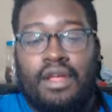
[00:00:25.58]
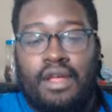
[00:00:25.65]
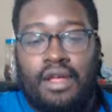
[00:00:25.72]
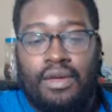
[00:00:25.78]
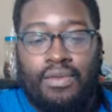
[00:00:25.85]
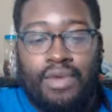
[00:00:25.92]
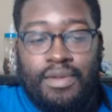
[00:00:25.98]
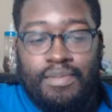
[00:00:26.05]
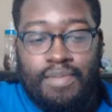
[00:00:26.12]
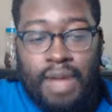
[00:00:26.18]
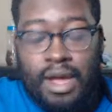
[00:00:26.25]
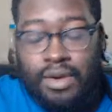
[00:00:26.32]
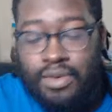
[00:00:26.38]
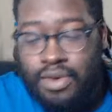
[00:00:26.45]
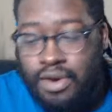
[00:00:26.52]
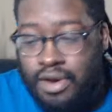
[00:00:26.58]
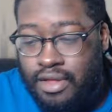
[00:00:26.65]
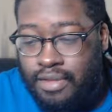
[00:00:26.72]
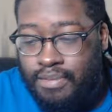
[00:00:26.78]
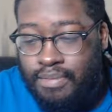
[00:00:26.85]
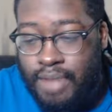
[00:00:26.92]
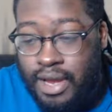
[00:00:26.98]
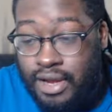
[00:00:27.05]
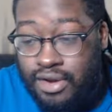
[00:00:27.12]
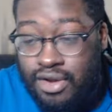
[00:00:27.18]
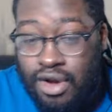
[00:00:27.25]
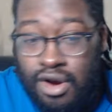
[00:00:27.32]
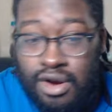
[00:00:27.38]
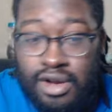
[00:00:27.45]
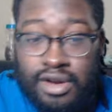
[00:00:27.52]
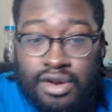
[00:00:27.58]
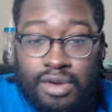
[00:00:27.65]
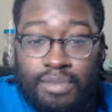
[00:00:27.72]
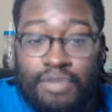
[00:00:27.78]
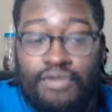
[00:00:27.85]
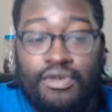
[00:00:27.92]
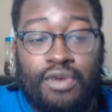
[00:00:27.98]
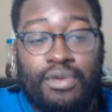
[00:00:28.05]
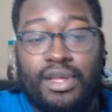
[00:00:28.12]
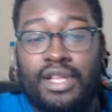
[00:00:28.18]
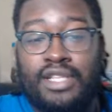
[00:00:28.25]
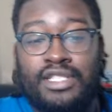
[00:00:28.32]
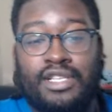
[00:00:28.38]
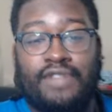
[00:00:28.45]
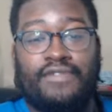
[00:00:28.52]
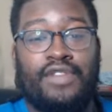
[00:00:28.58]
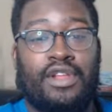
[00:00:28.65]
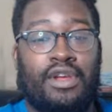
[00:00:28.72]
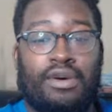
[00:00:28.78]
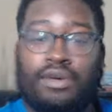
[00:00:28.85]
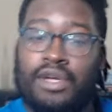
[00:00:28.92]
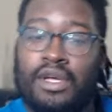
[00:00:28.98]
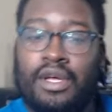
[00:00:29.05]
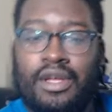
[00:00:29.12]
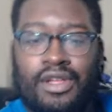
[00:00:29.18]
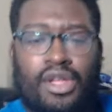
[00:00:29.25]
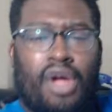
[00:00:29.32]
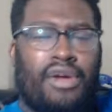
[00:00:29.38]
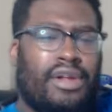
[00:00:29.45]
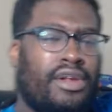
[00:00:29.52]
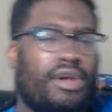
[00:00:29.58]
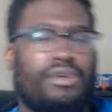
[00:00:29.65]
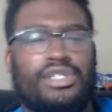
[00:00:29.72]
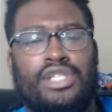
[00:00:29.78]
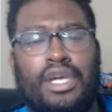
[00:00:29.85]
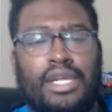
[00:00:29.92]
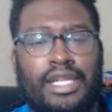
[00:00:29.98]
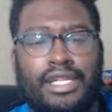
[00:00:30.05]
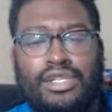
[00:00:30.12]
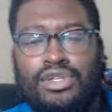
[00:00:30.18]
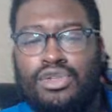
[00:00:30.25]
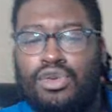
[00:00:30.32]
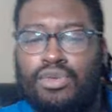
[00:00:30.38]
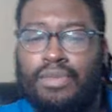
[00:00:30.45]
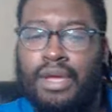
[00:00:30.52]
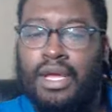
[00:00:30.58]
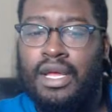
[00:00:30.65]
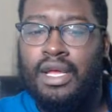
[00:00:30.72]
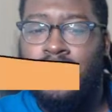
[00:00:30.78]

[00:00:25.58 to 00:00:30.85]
And we back with another banger. You already know. Before we get into the video, Y'all already know what y'all need to do, man.